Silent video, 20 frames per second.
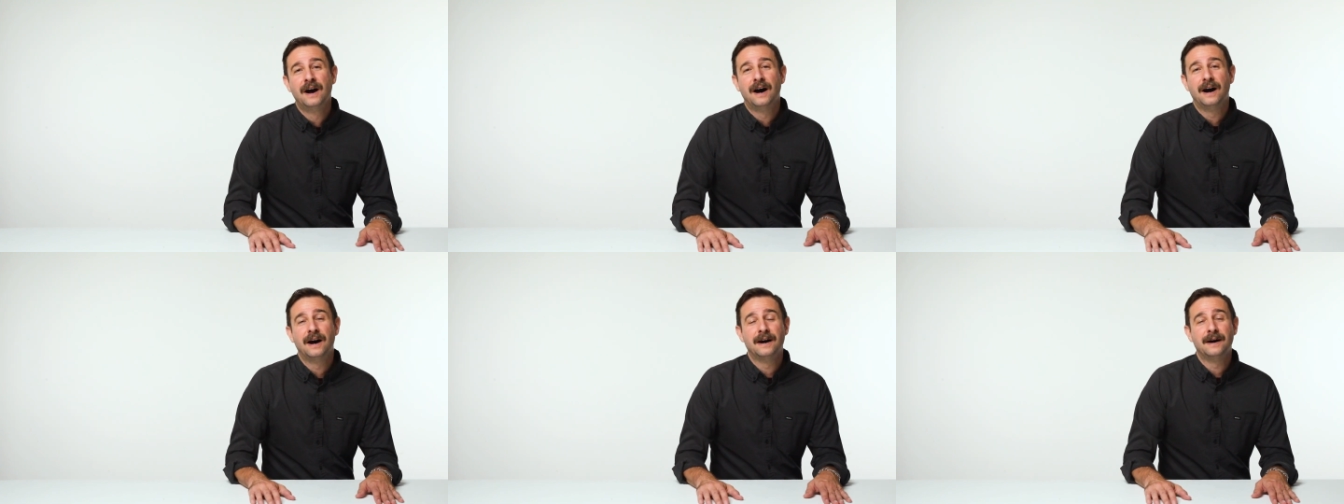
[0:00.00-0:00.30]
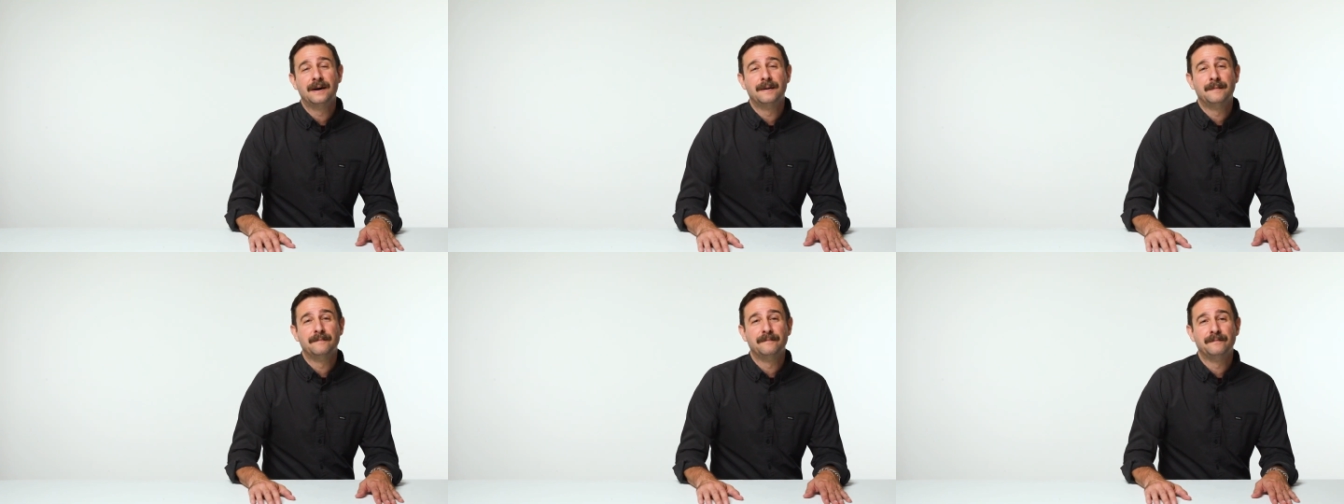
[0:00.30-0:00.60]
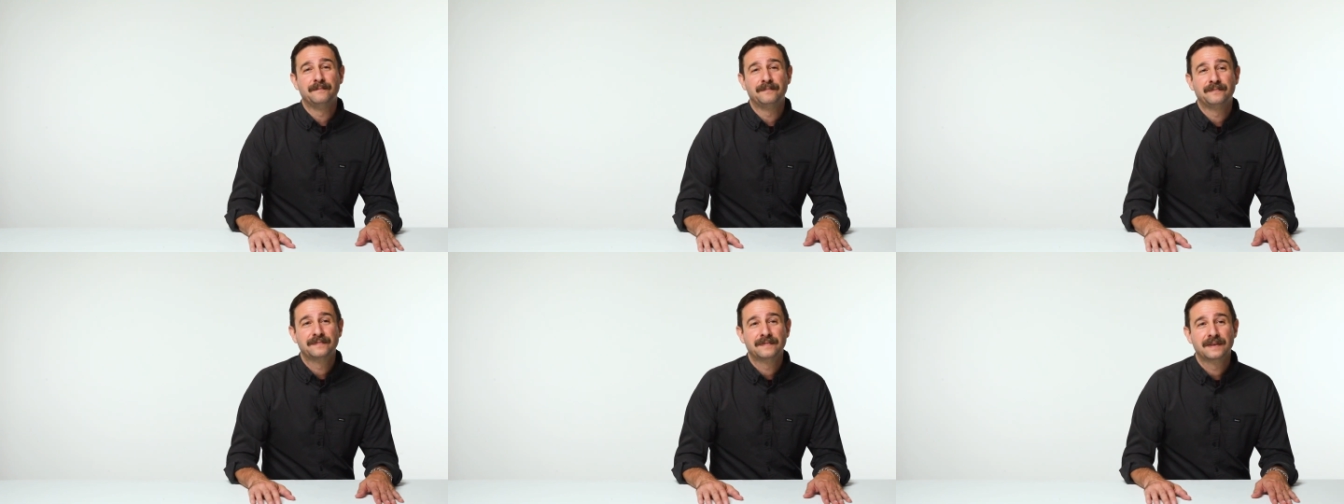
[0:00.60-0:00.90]

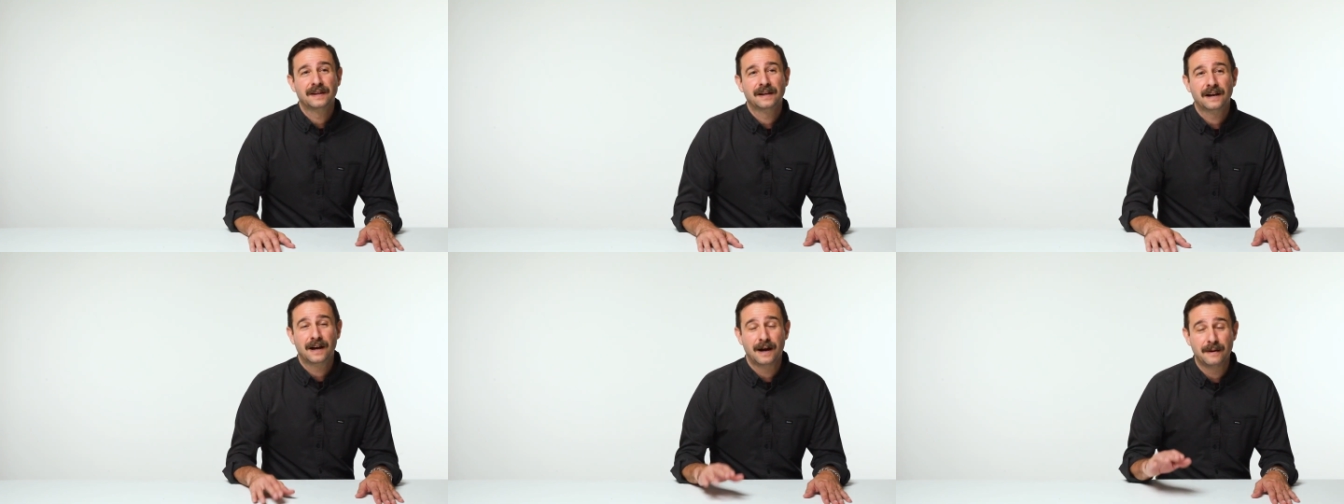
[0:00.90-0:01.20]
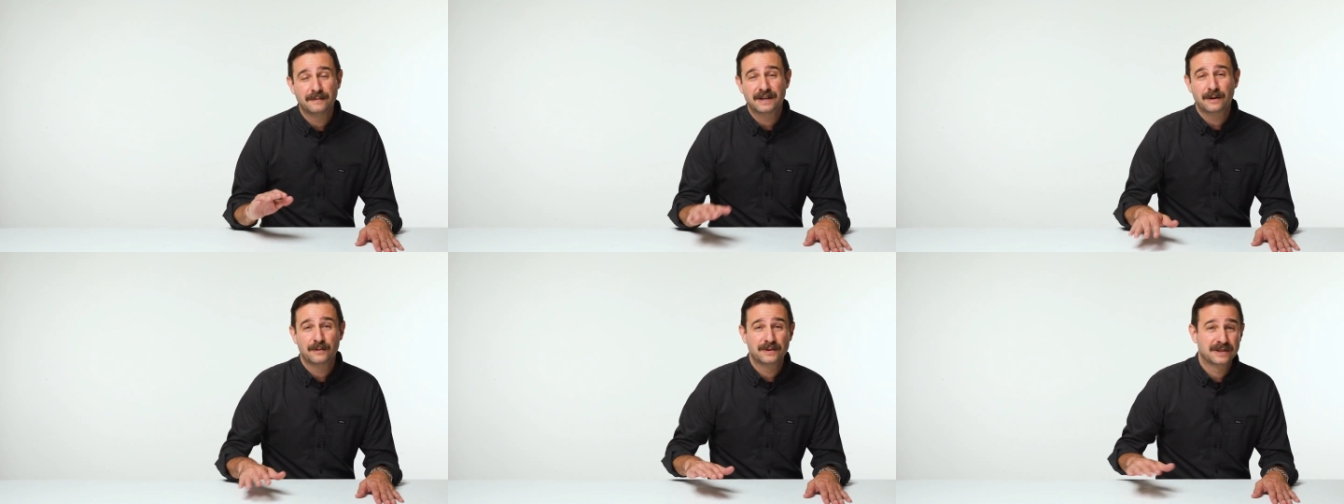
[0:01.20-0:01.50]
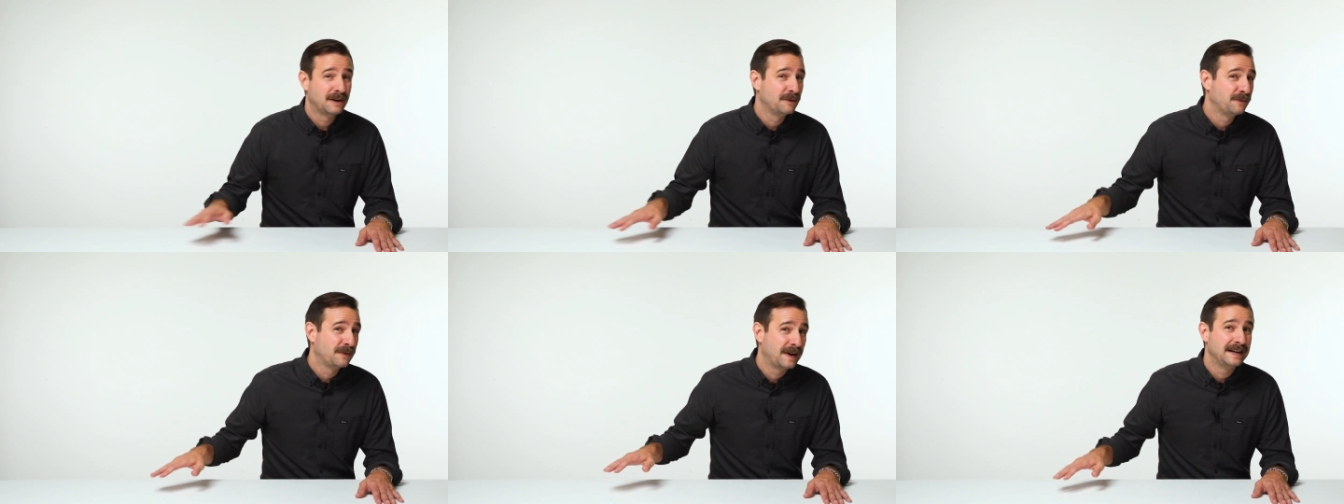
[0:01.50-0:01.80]
Khamzat was
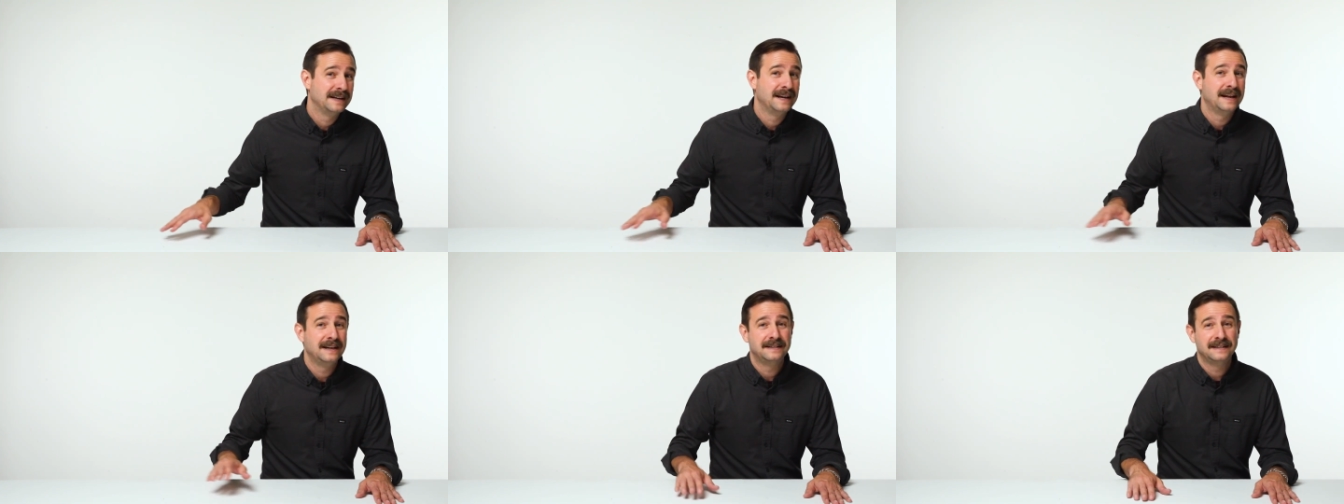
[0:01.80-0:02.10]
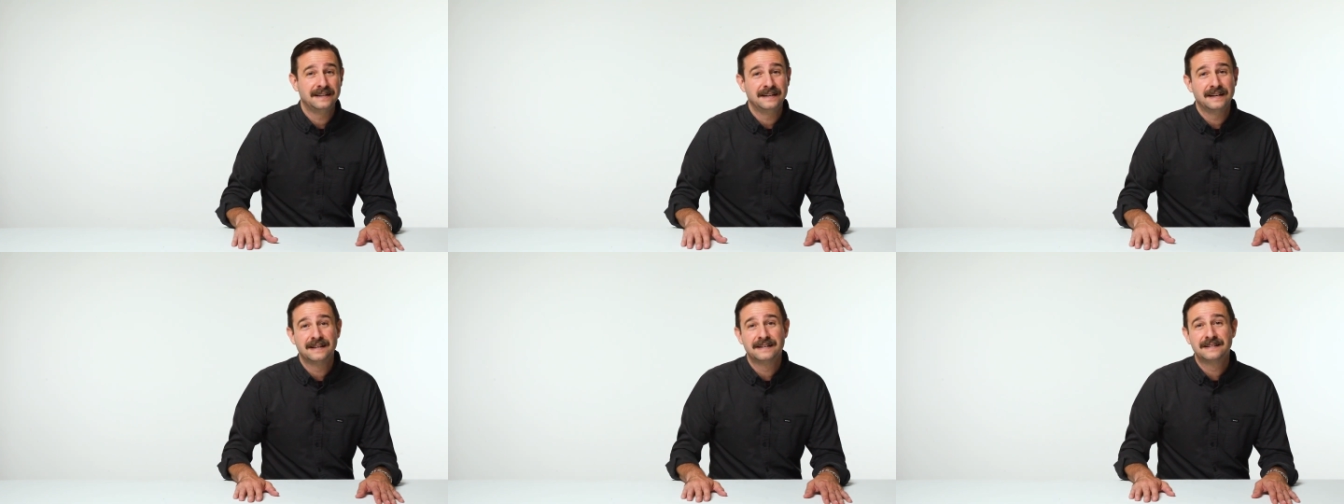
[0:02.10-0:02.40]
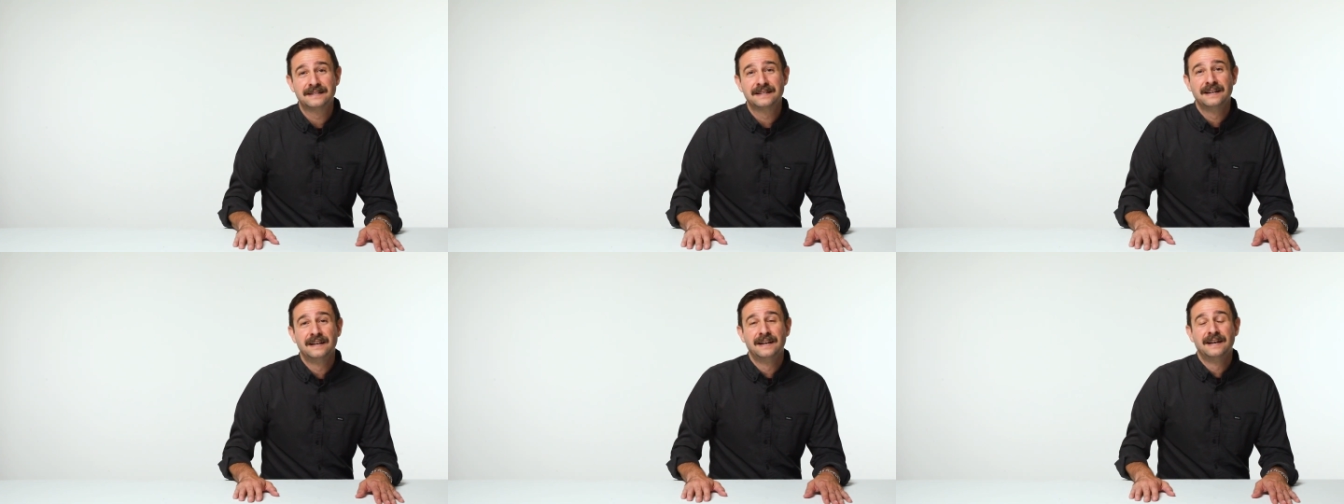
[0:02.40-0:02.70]
gonna fight Nate
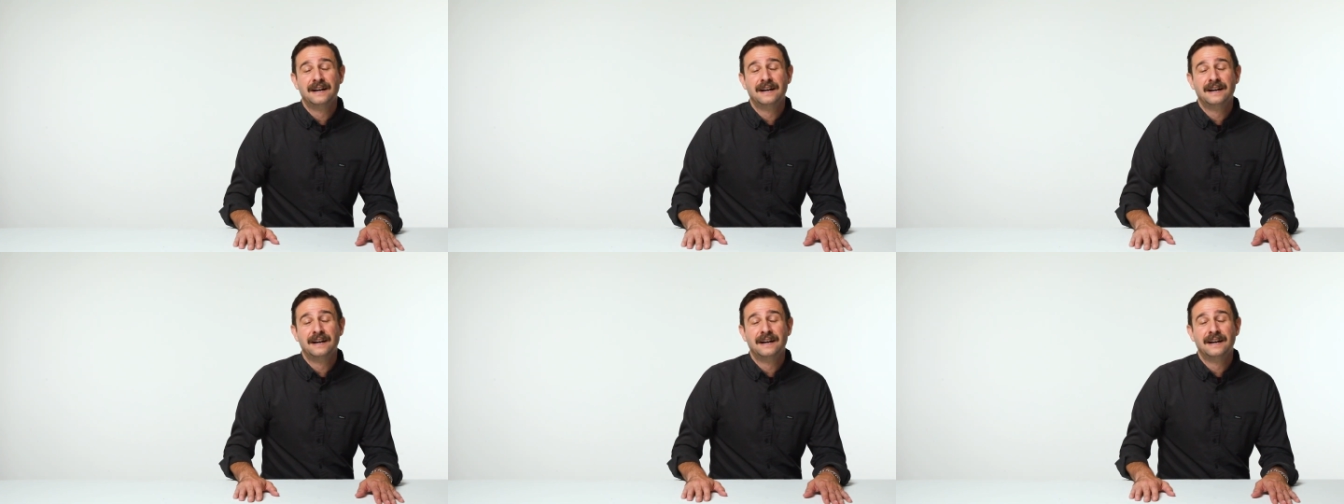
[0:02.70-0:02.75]
Diaz.